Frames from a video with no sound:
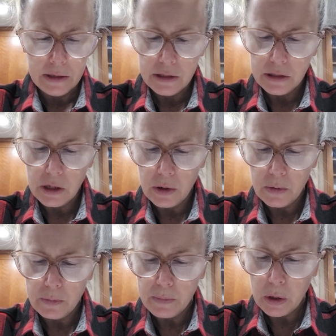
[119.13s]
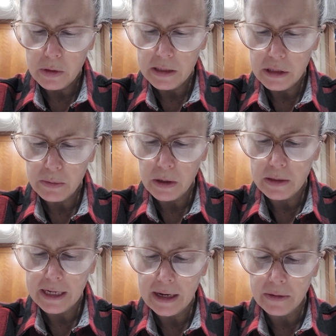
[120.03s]
So Moses wrote
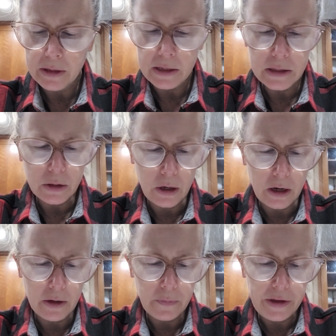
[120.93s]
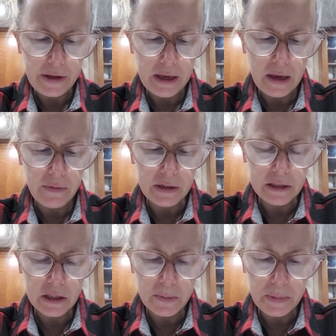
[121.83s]
down this law and gave it
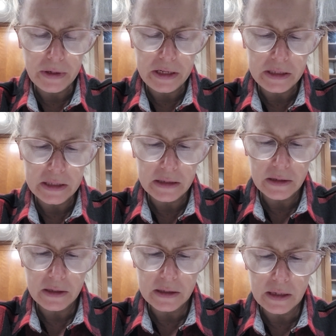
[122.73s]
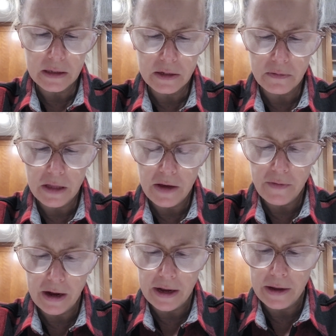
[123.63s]
to the priests, the sons of
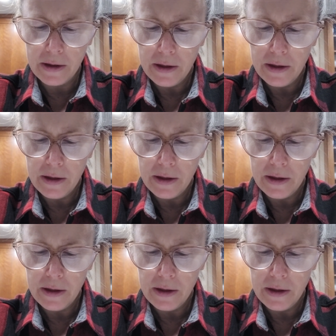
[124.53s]
Levi,